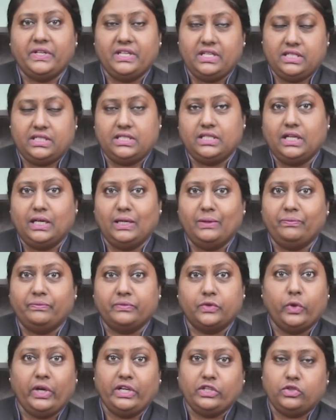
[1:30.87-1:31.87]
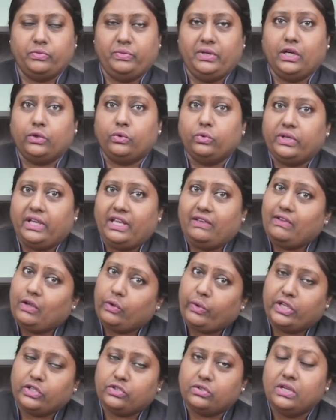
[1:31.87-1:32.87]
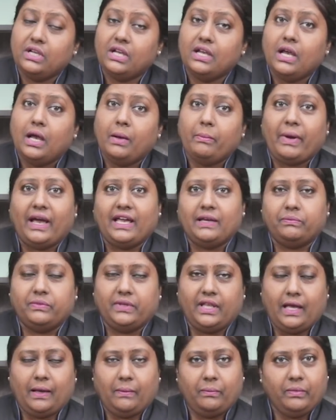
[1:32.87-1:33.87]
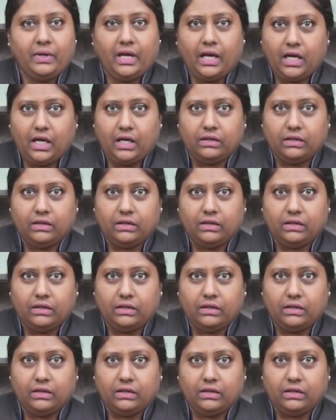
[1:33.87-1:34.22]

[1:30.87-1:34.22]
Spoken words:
It is going to be a cookie. We are going to pipe them